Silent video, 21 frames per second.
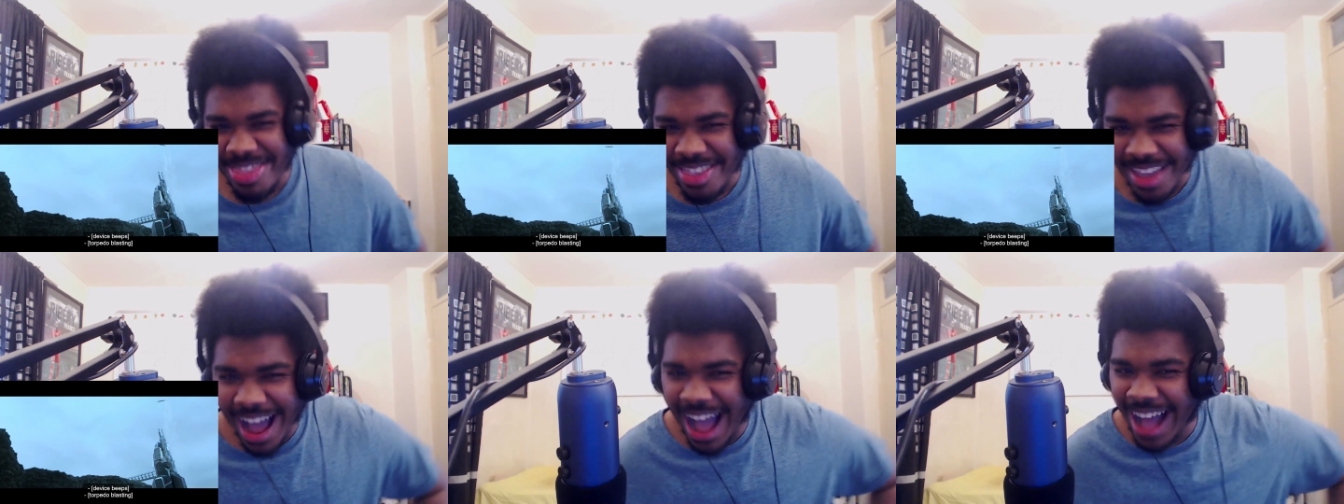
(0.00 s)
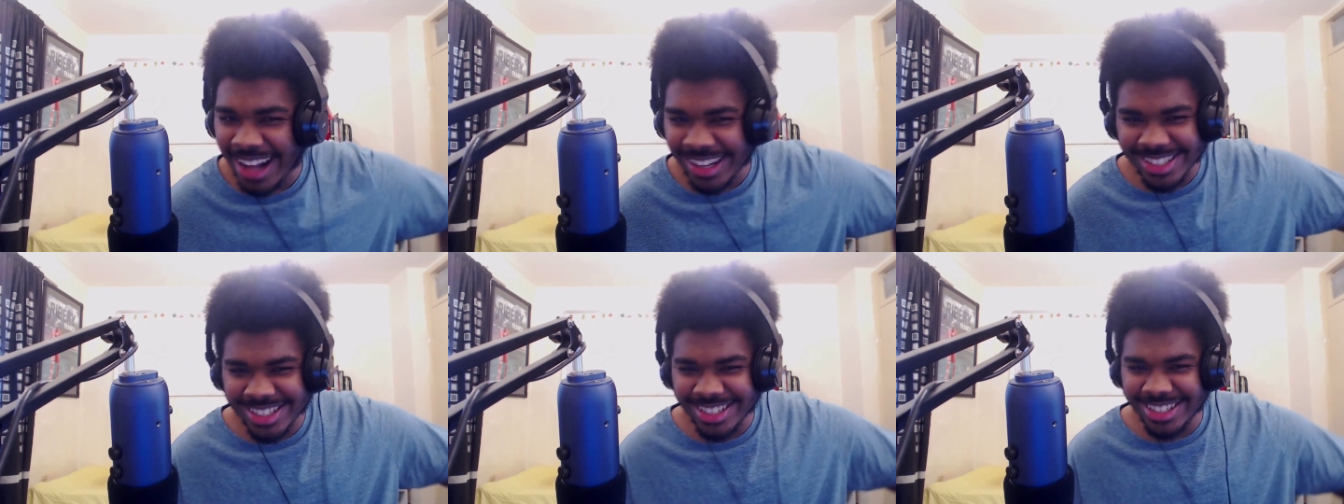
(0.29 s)

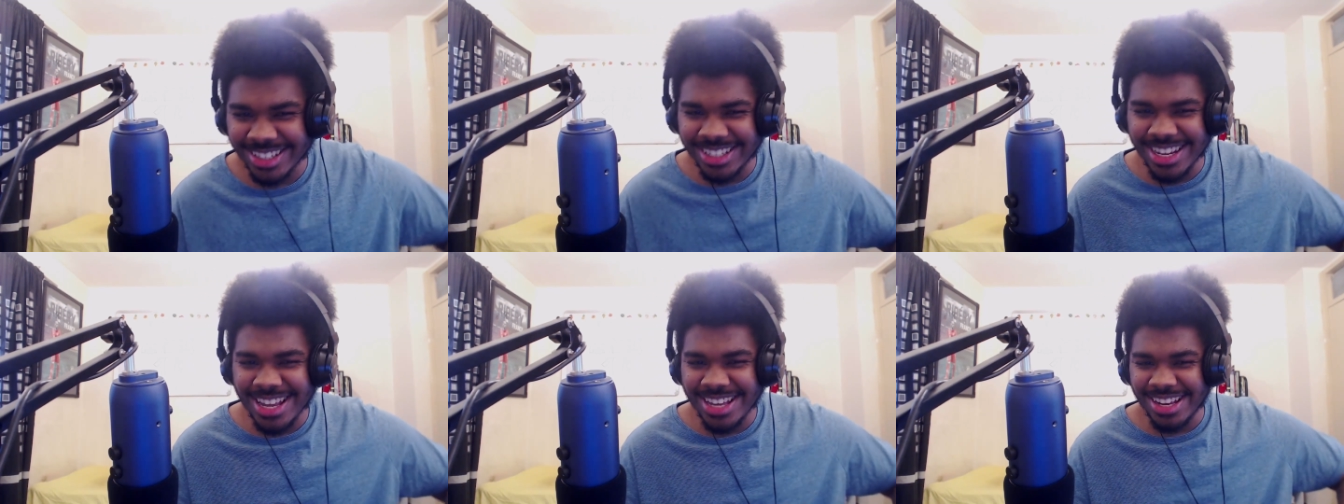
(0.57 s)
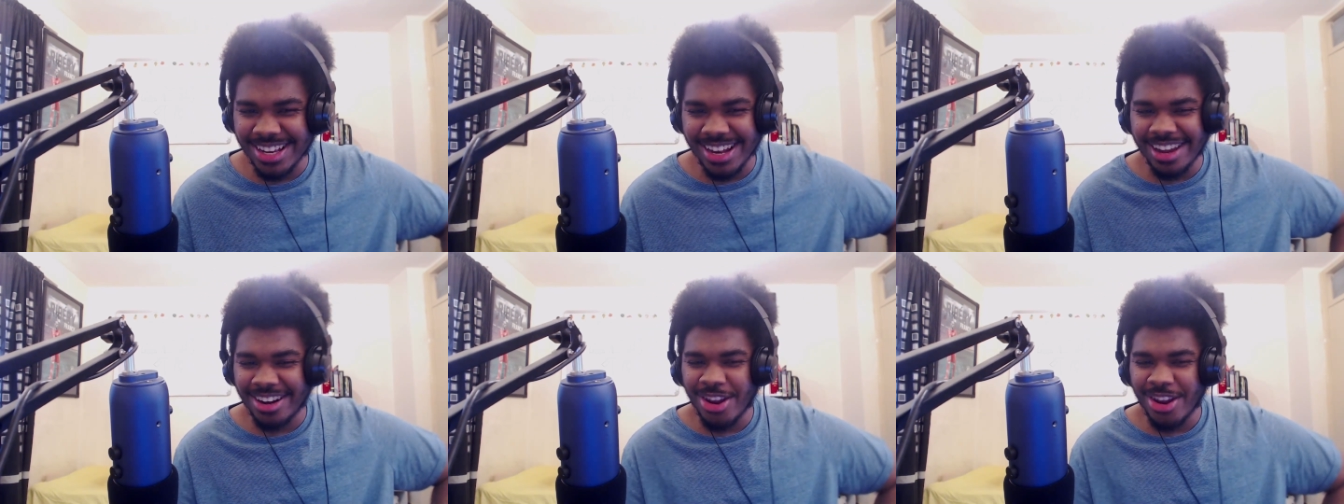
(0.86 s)
action take
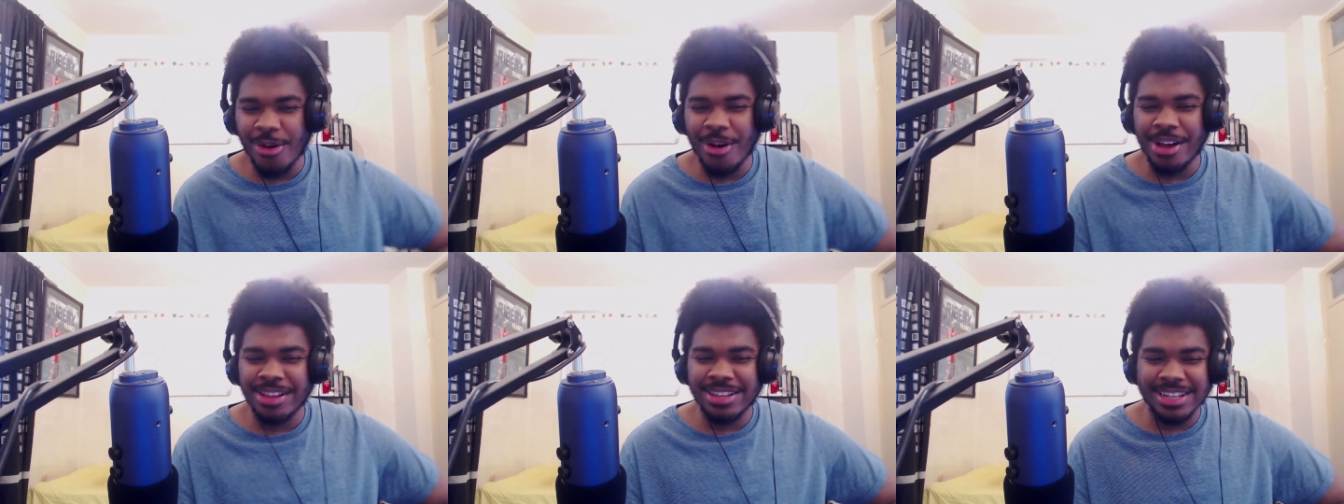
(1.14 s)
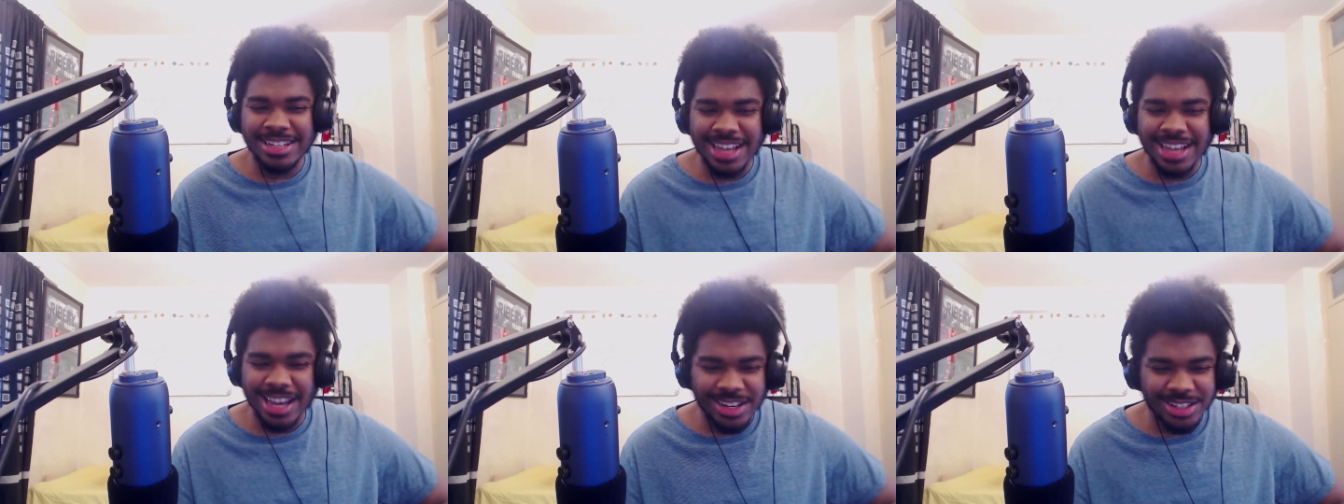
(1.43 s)
it, like no
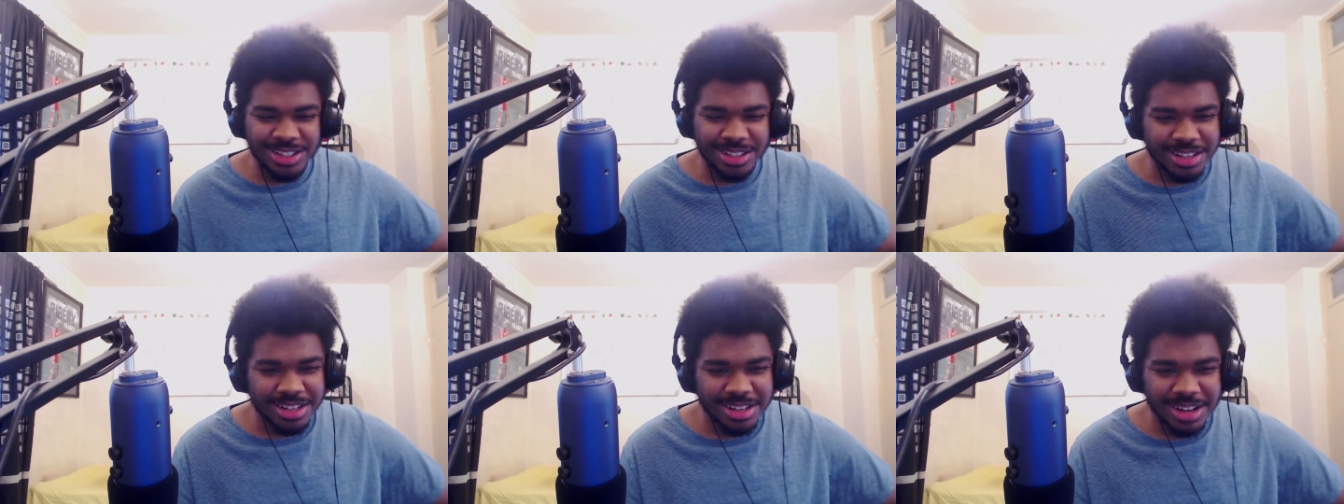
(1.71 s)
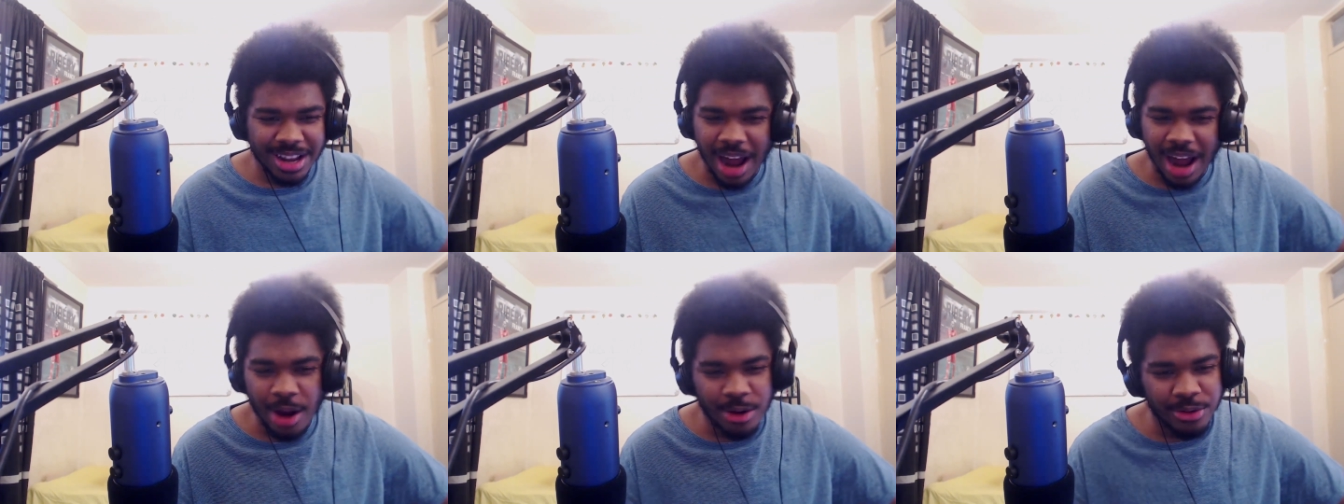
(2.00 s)
hesitation.
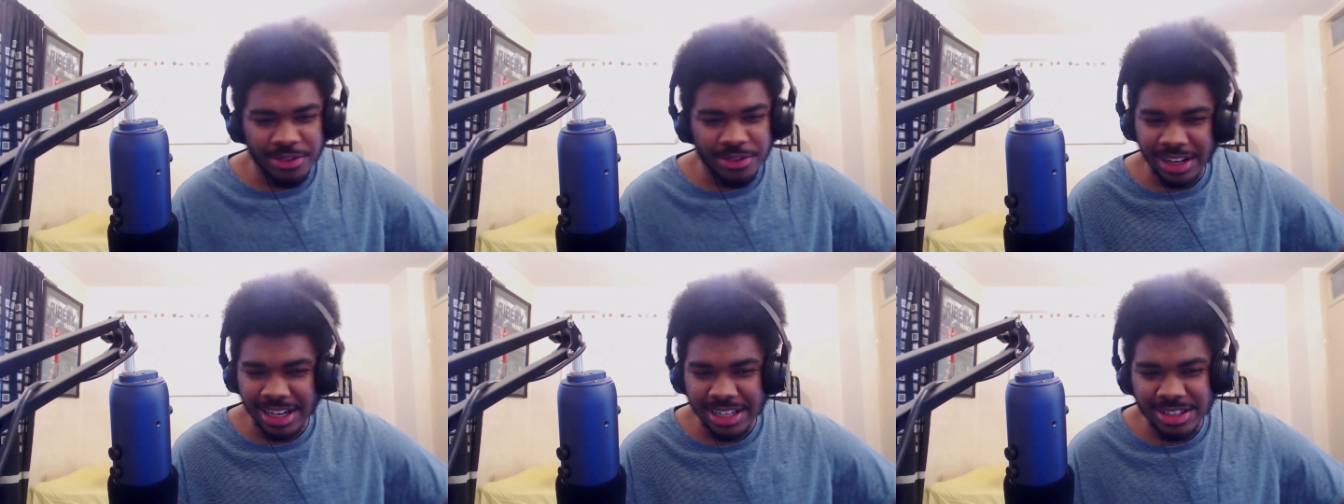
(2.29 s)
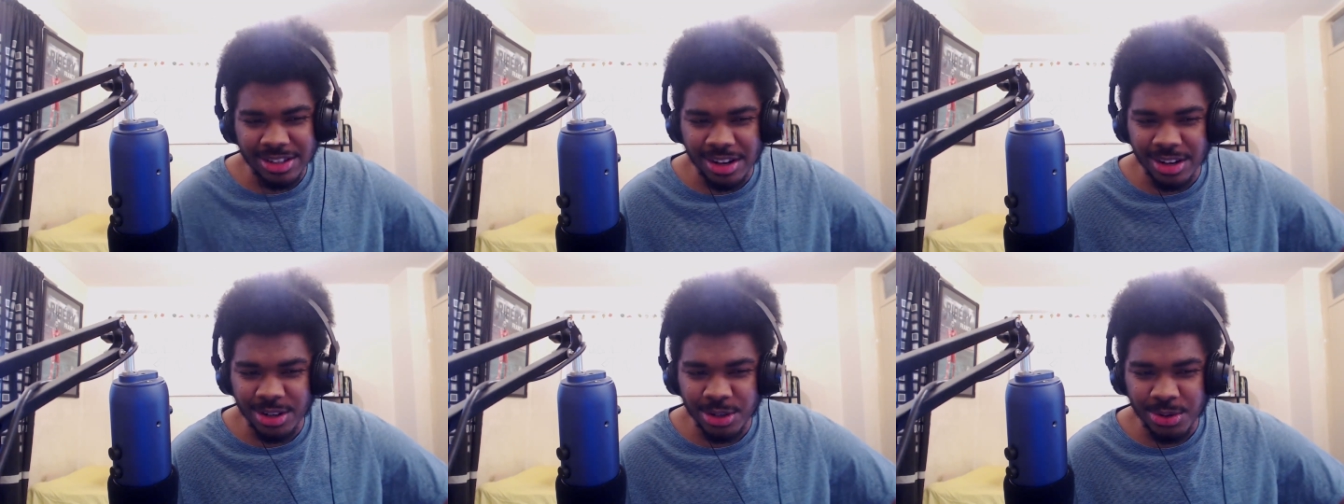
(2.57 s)
I don't think that's
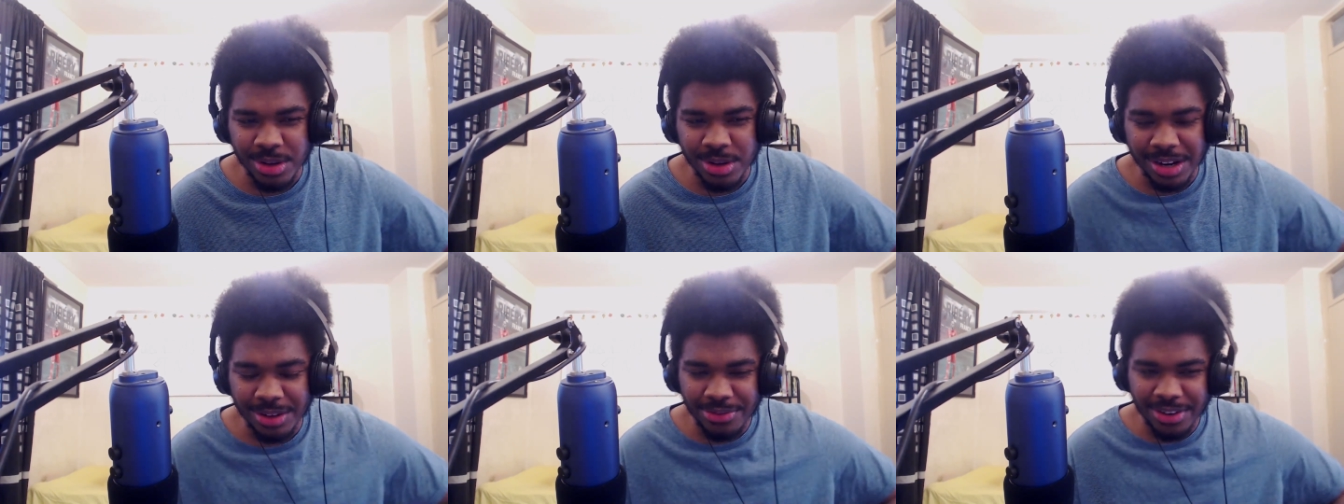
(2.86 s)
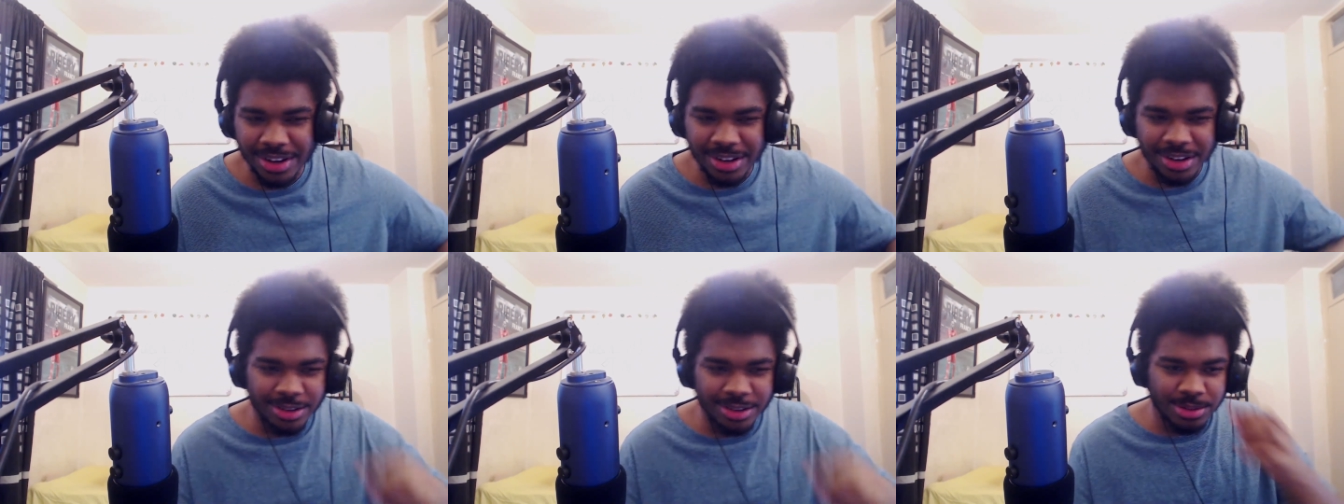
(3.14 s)
gonna do
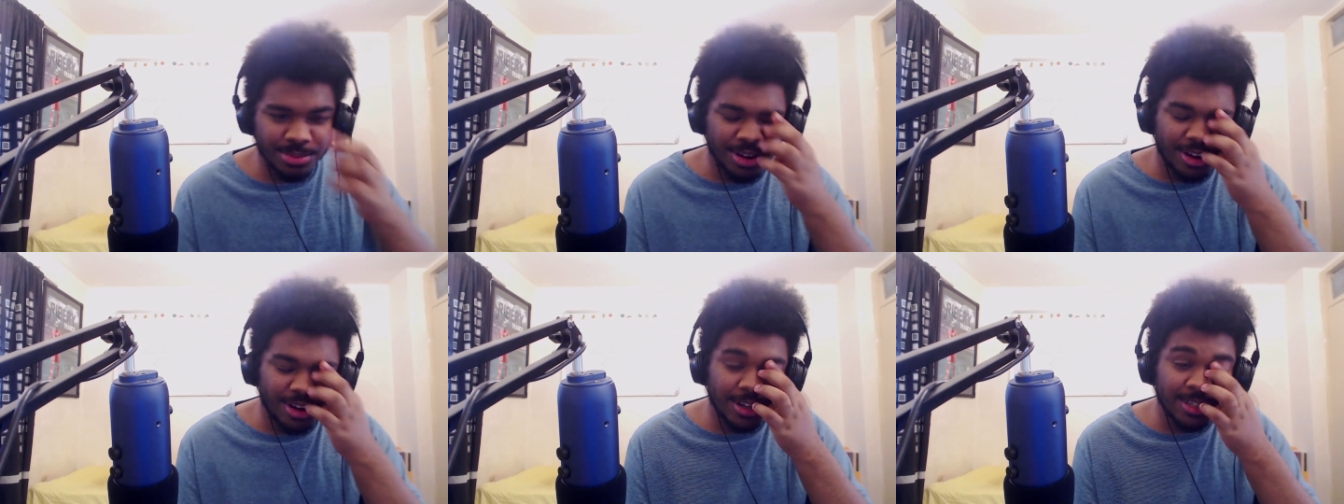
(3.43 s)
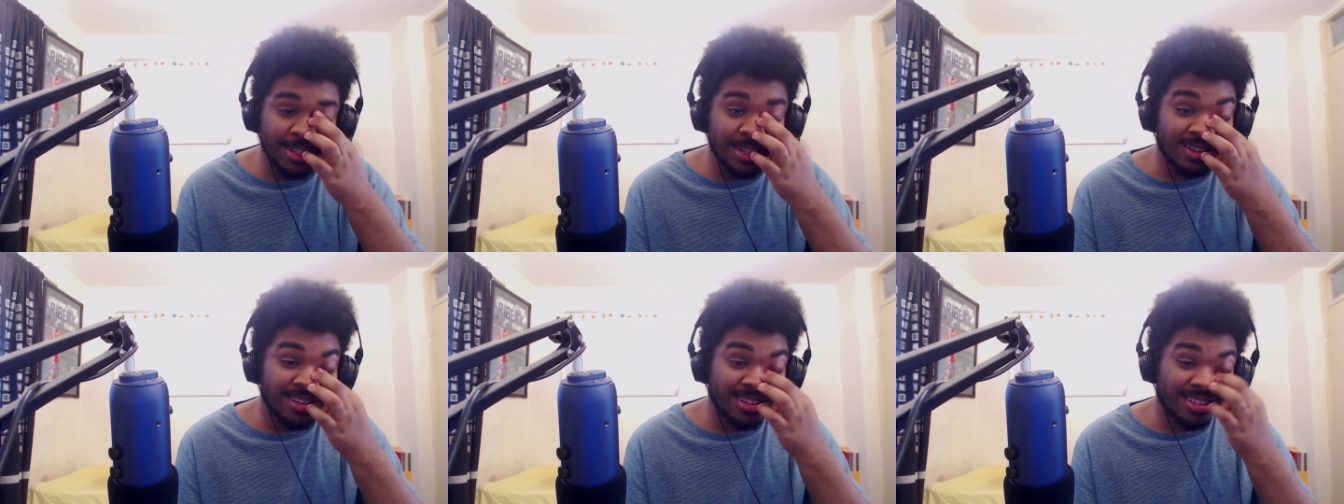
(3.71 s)
anything though, to be
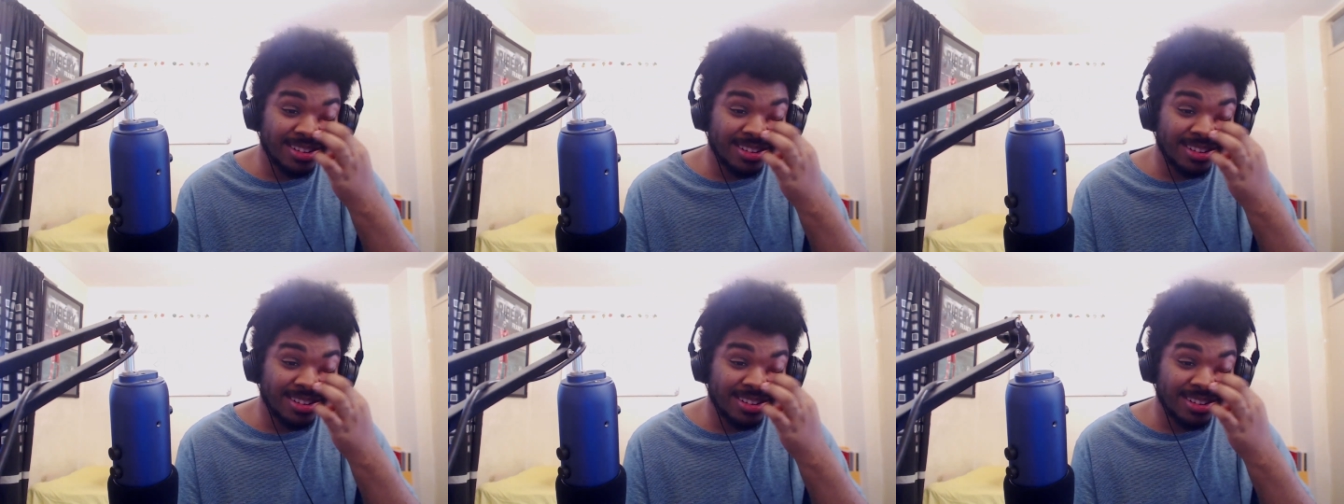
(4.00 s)
honest.